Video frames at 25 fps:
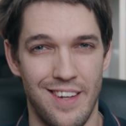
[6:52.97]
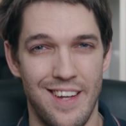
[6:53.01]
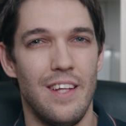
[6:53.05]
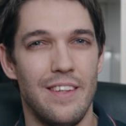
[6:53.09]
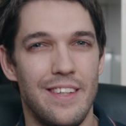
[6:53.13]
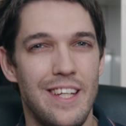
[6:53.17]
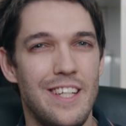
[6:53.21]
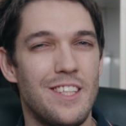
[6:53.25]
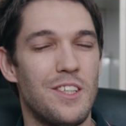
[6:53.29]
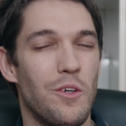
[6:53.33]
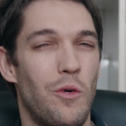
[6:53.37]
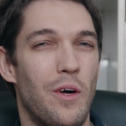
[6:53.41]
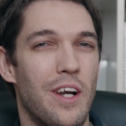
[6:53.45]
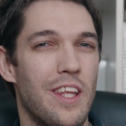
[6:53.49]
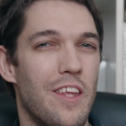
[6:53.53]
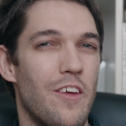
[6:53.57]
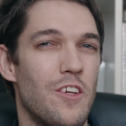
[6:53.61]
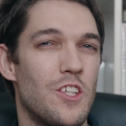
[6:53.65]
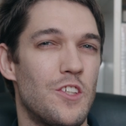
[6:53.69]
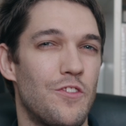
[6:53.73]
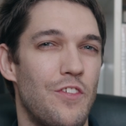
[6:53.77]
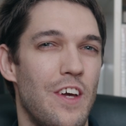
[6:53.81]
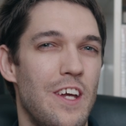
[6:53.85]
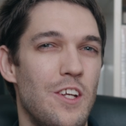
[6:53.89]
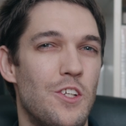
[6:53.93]
These are one of
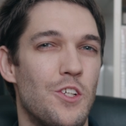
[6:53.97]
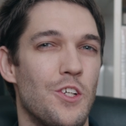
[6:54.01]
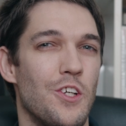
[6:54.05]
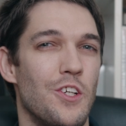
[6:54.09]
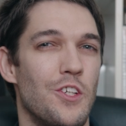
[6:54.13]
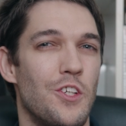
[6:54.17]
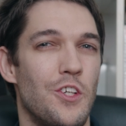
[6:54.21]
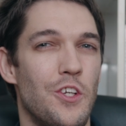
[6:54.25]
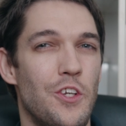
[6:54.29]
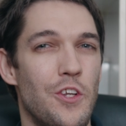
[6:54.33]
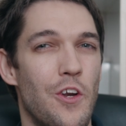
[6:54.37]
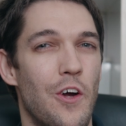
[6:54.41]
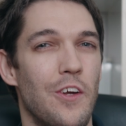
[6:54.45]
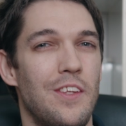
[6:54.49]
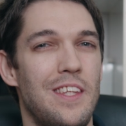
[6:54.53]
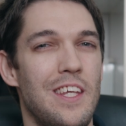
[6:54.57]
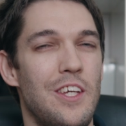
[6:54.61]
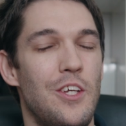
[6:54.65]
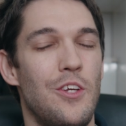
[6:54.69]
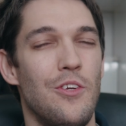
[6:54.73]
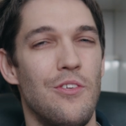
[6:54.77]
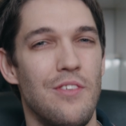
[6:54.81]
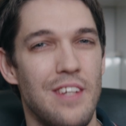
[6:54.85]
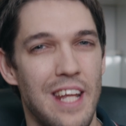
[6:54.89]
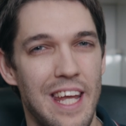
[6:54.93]
those features you don't
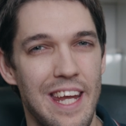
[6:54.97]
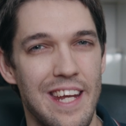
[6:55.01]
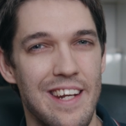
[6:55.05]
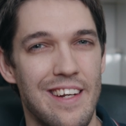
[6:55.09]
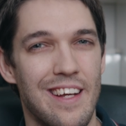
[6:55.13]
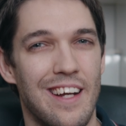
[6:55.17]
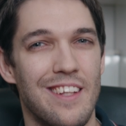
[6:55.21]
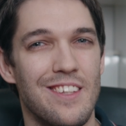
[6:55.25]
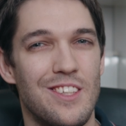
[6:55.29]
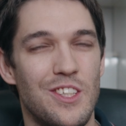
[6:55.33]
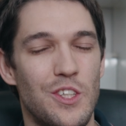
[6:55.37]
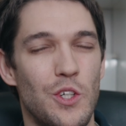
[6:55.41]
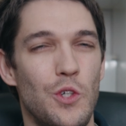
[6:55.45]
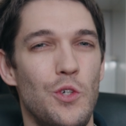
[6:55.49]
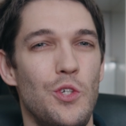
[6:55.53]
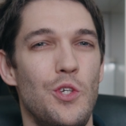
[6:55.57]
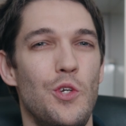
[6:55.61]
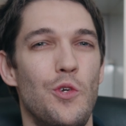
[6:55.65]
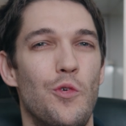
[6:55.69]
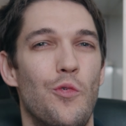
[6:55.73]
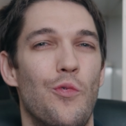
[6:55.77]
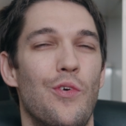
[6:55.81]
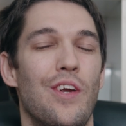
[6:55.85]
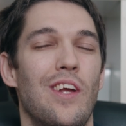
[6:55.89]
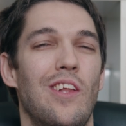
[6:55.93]
think you need until
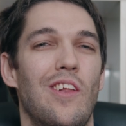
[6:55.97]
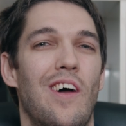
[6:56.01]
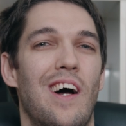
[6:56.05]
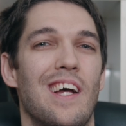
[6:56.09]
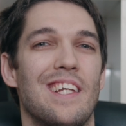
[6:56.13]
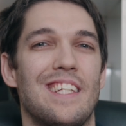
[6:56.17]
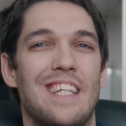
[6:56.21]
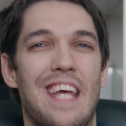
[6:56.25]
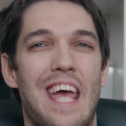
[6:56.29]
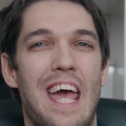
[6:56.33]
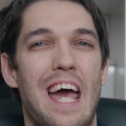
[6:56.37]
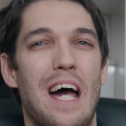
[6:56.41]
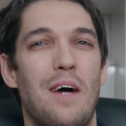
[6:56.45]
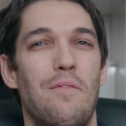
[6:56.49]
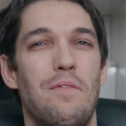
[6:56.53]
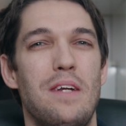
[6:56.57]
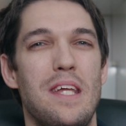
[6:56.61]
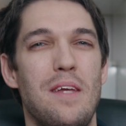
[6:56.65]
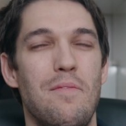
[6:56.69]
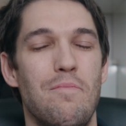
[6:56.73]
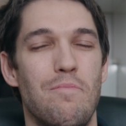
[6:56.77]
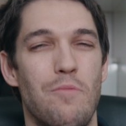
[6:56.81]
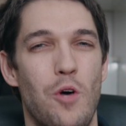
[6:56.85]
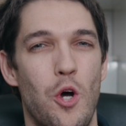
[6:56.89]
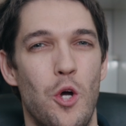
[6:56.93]
you realize how many
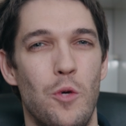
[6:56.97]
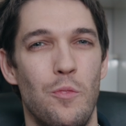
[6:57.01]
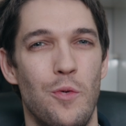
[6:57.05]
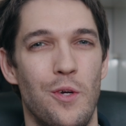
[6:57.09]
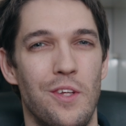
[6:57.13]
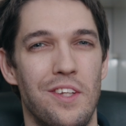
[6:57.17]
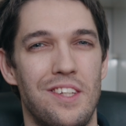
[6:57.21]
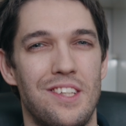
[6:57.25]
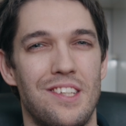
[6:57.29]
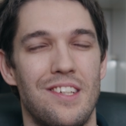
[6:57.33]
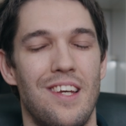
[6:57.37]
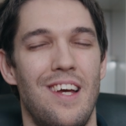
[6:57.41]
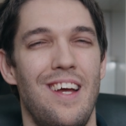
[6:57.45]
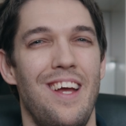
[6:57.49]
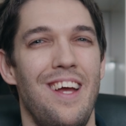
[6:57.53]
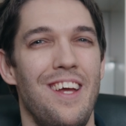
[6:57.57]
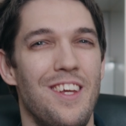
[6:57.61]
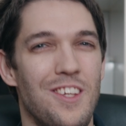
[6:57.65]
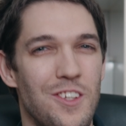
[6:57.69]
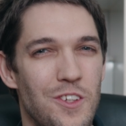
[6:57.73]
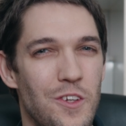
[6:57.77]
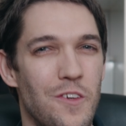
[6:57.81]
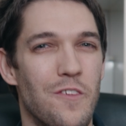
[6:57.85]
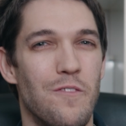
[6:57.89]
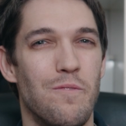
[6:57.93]
moments
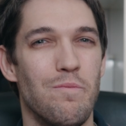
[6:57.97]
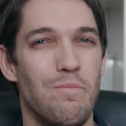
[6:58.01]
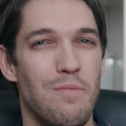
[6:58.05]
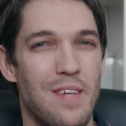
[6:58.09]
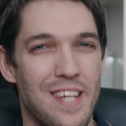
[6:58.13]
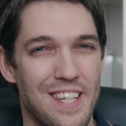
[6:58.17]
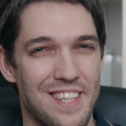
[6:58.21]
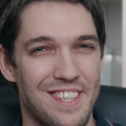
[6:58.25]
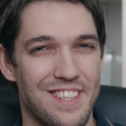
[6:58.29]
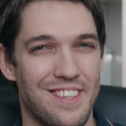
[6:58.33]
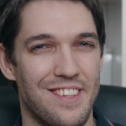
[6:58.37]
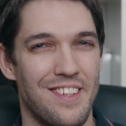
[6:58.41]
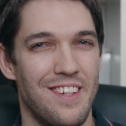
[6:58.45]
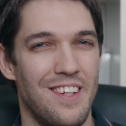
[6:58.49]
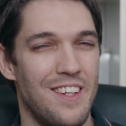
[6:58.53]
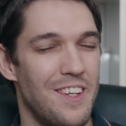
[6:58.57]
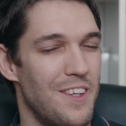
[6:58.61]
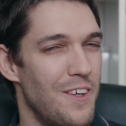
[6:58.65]
you've missed.